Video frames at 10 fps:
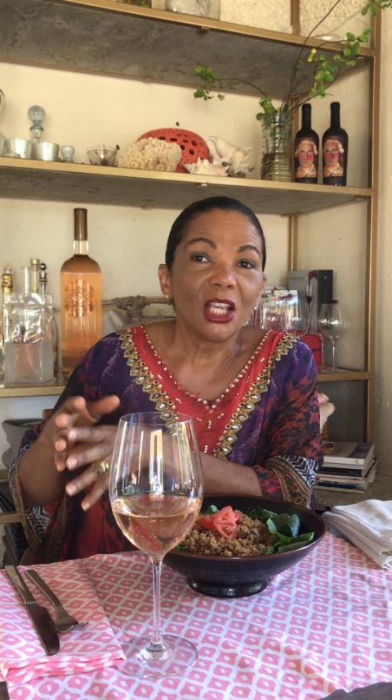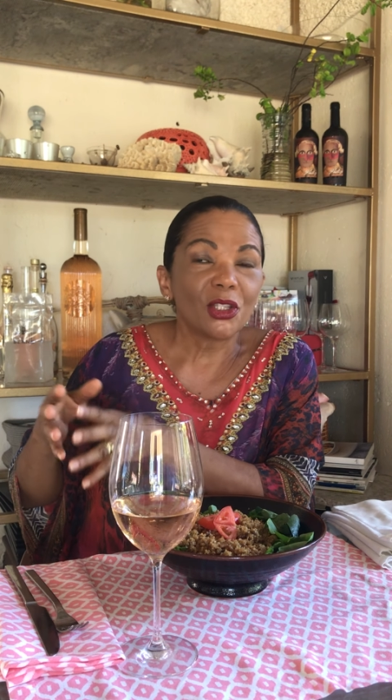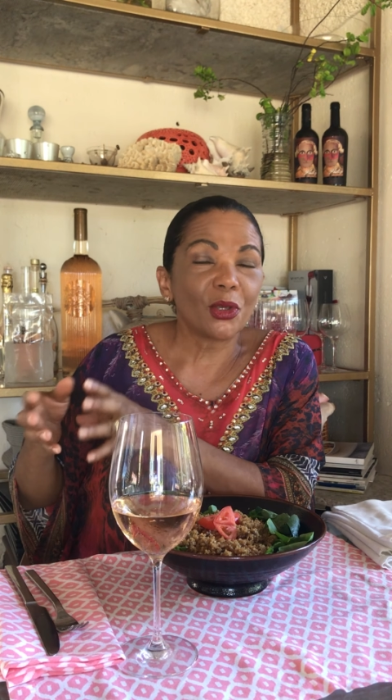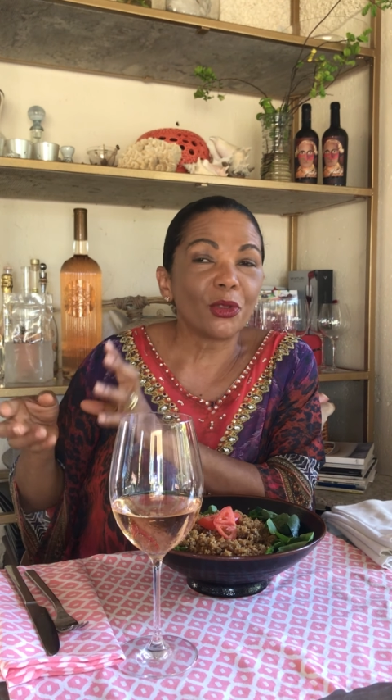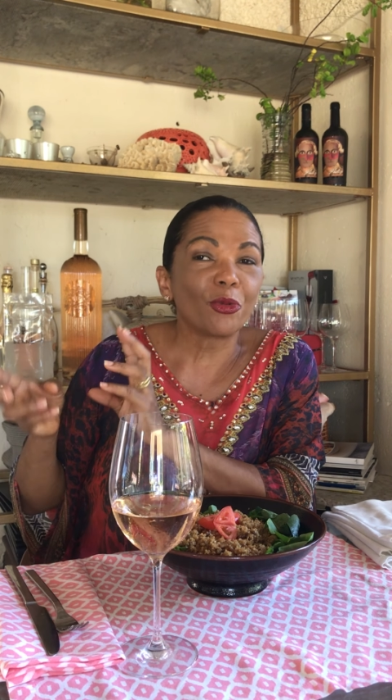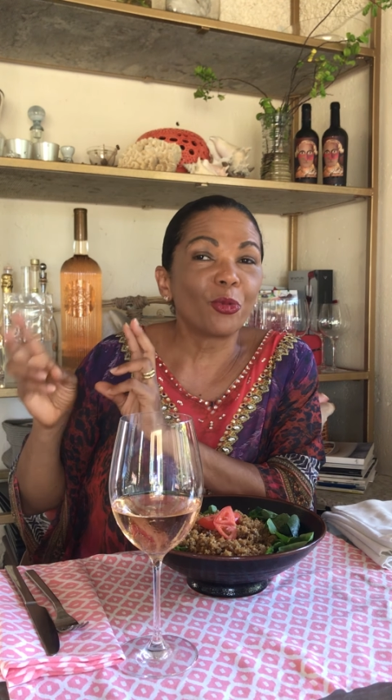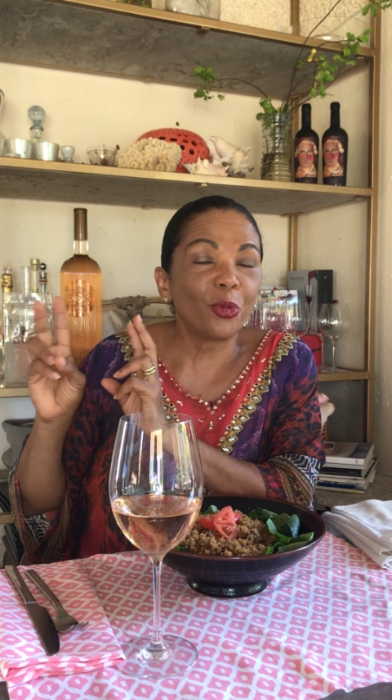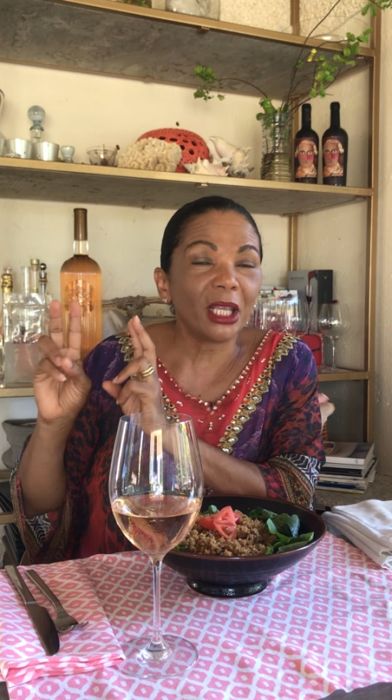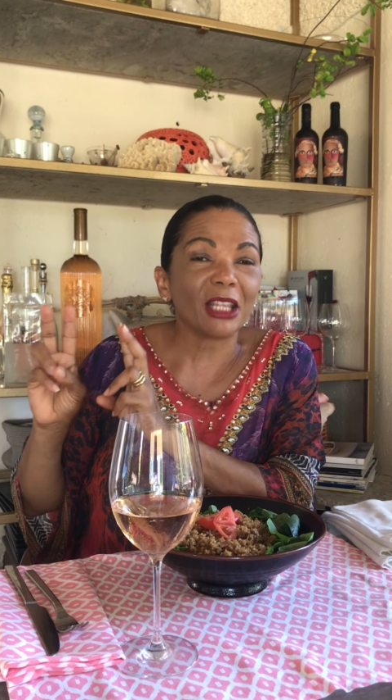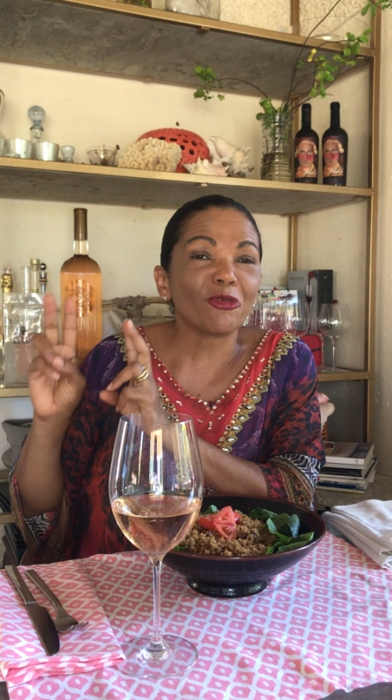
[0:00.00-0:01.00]
So
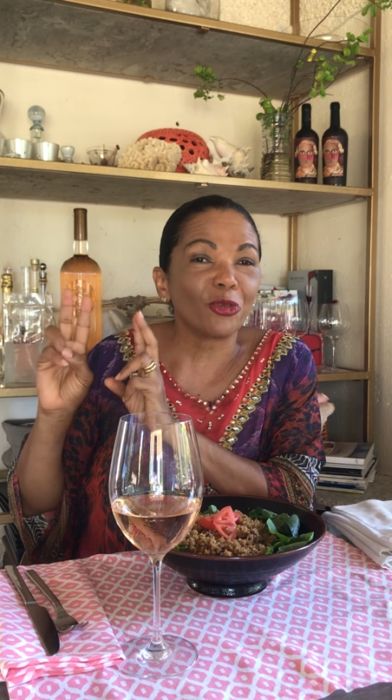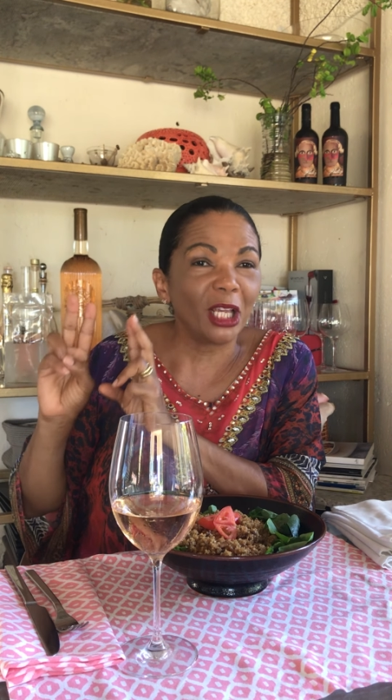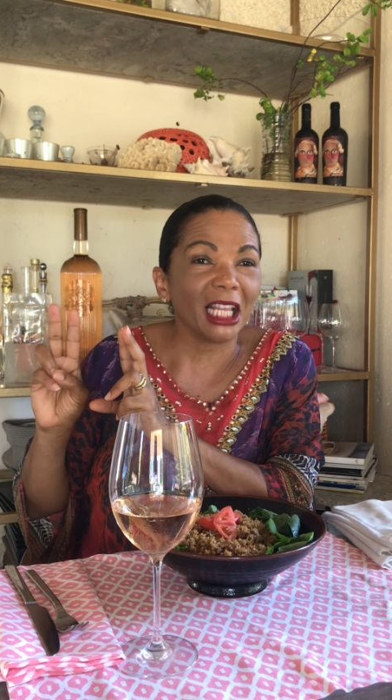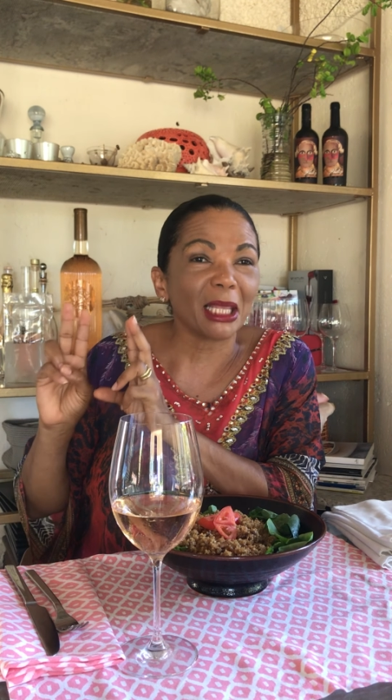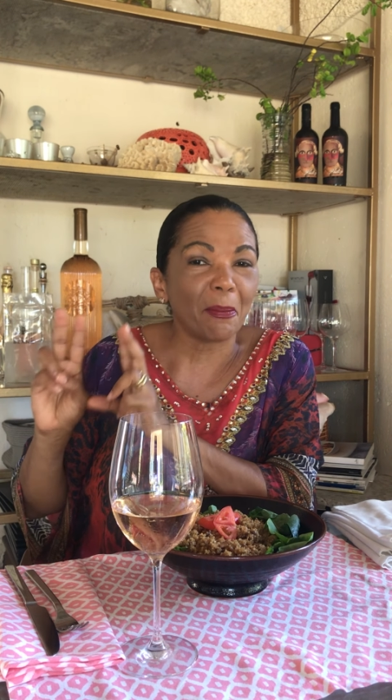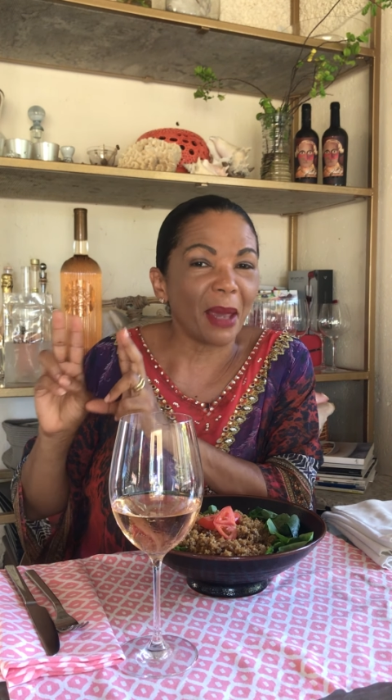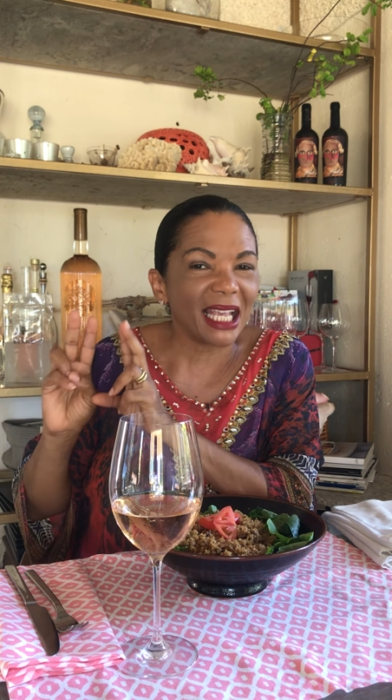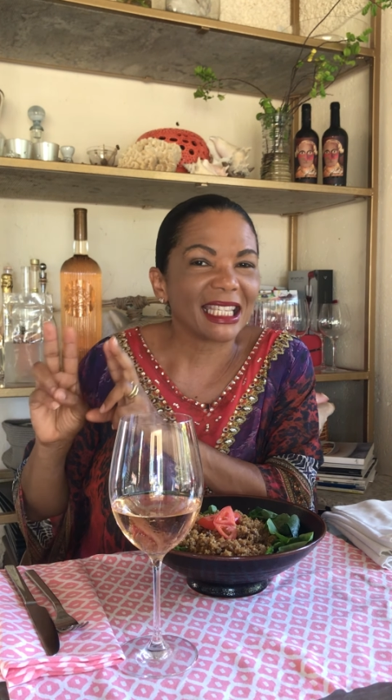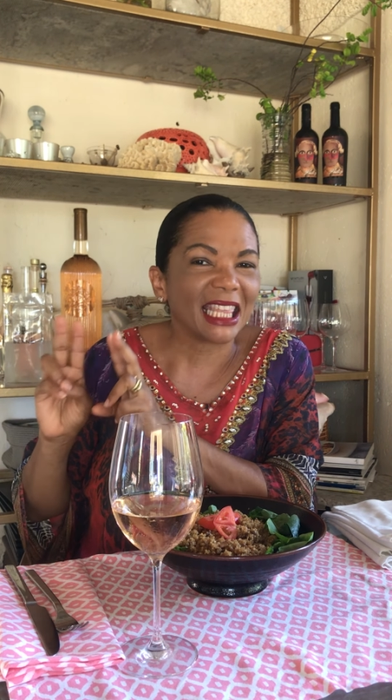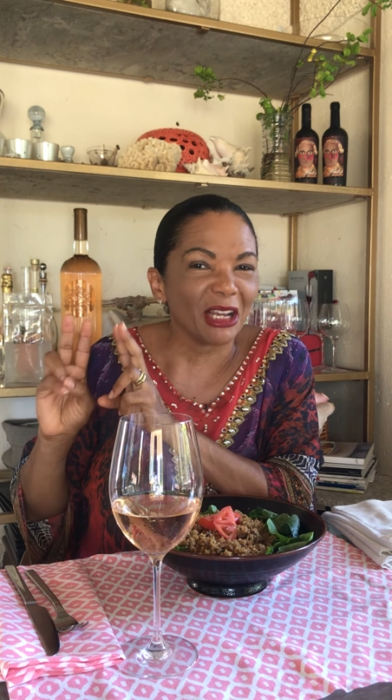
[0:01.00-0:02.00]
the
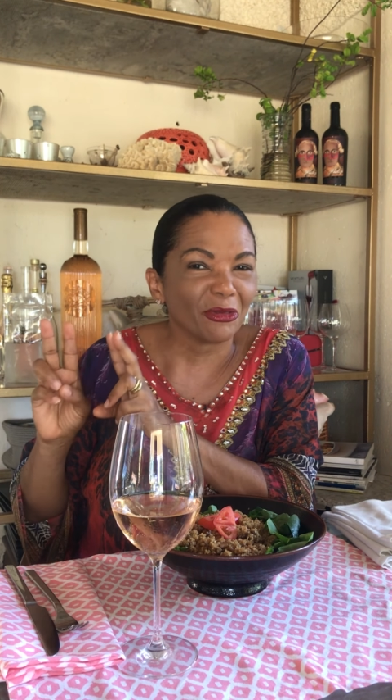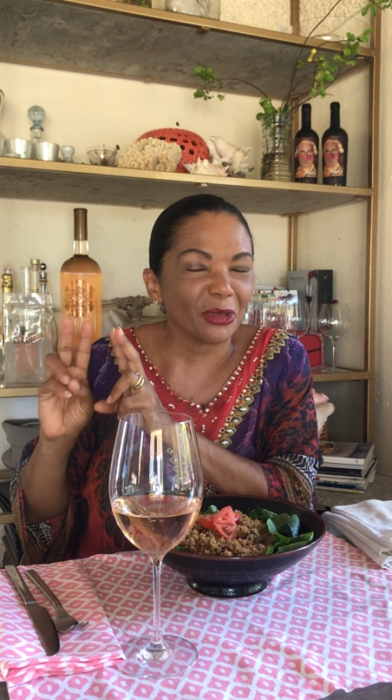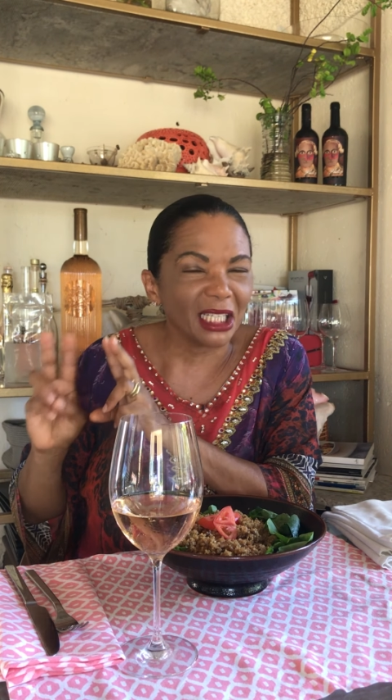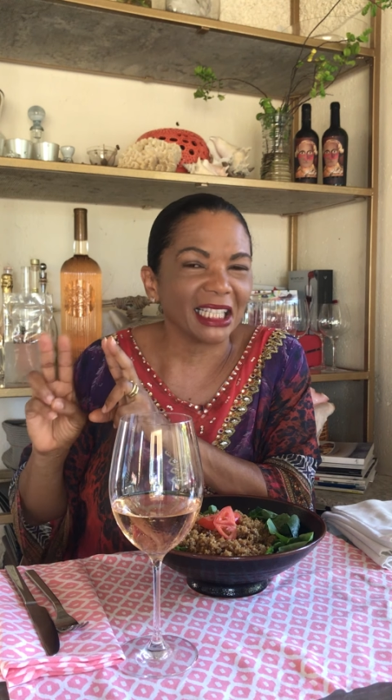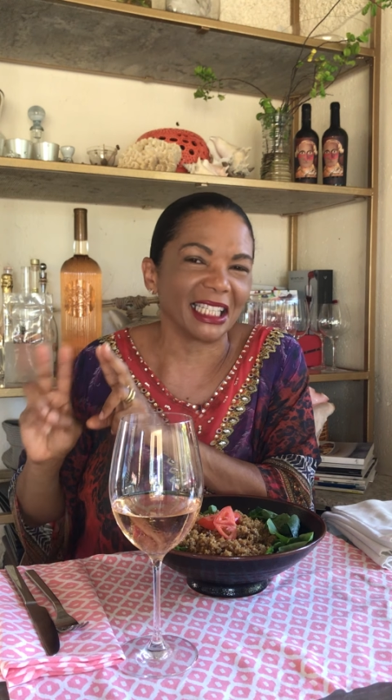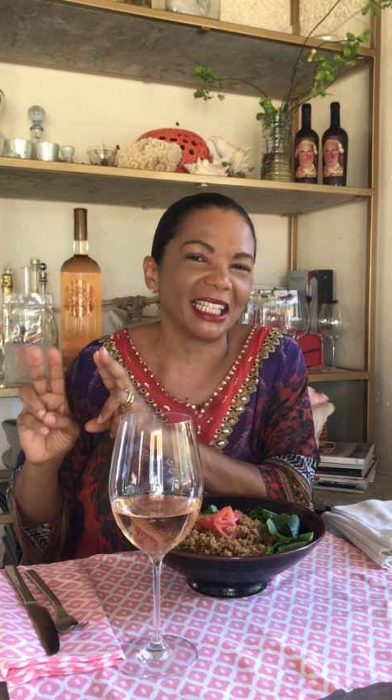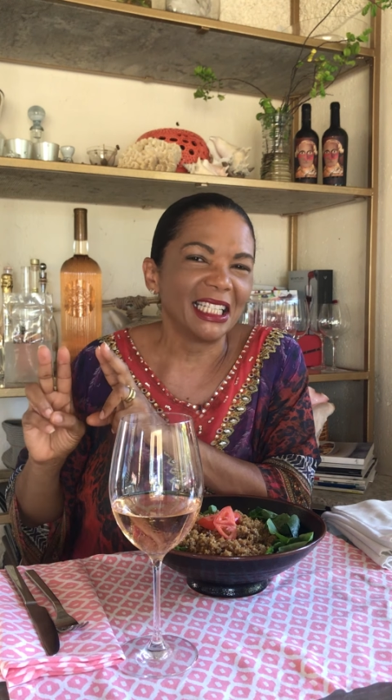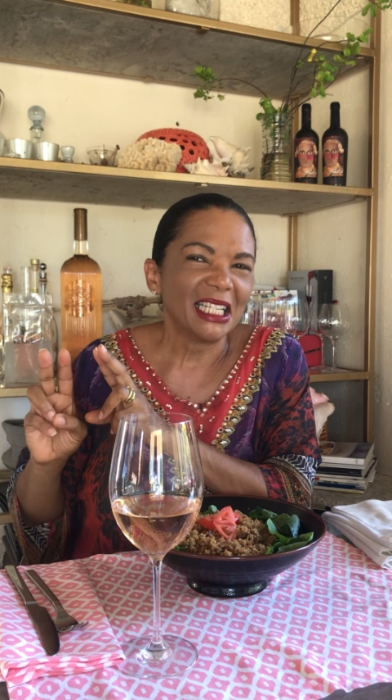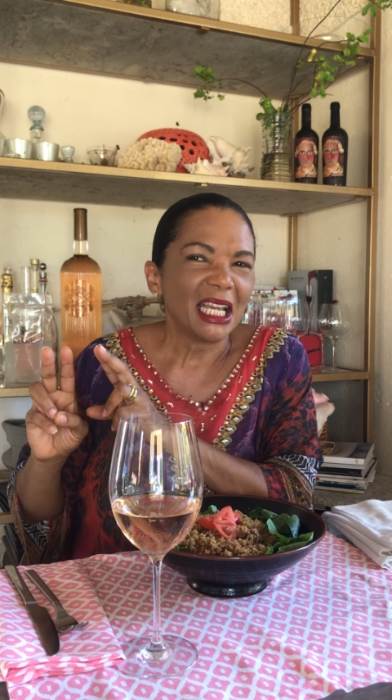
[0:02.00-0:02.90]
best thing really,